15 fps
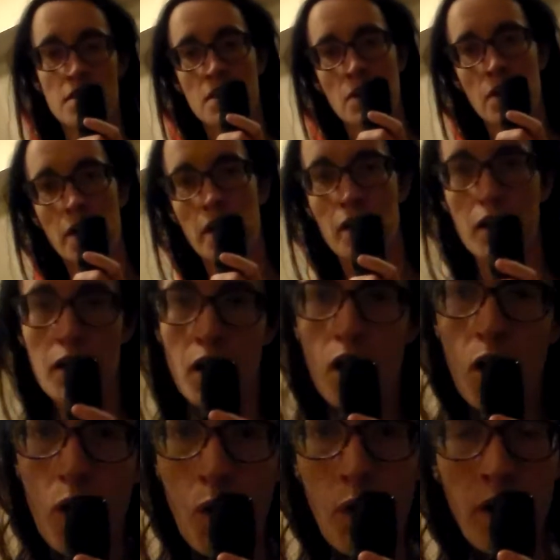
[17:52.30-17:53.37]
on Syria.
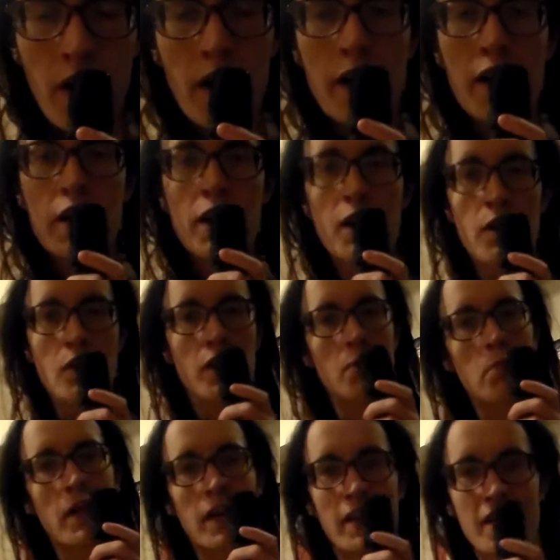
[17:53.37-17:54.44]
Or, you know,
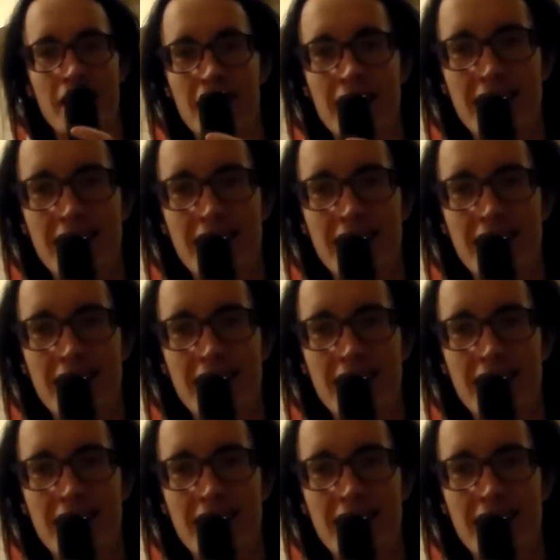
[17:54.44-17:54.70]
they might